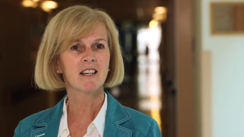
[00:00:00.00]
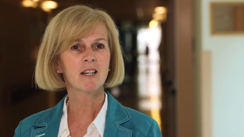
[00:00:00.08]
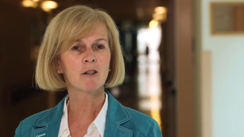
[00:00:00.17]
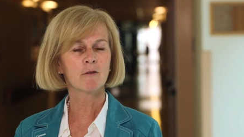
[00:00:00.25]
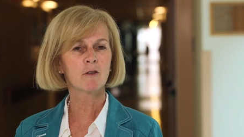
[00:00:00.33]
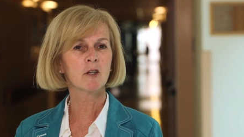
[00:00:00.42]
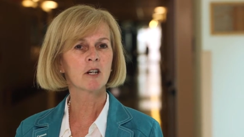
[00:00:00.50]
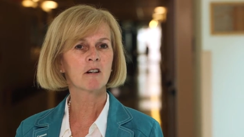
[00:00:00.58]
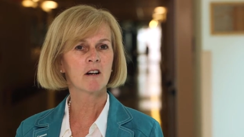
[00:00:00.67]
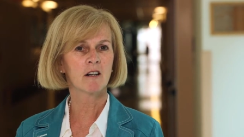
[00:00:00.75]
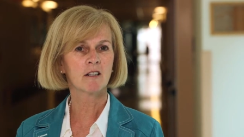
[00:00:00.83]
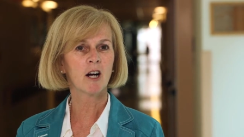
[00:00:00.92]
if they're
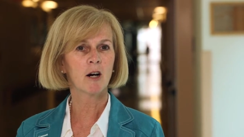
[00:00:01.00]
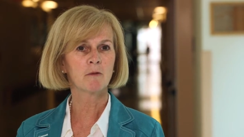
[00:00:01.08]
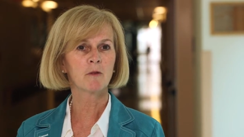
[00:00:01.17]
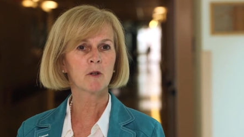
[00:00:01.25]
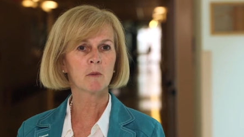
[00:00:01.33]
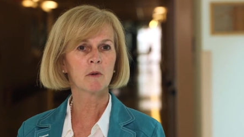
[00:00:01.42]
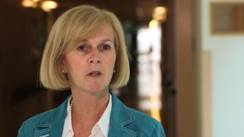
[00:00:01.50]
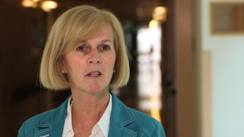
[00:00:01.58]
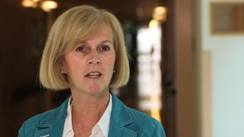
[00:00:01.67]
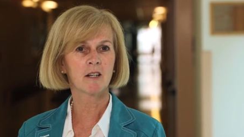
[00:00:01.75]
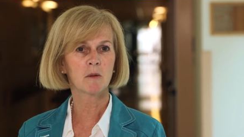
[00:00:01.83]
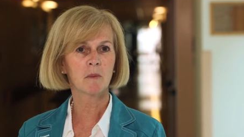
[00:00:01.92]
uncomfortable and in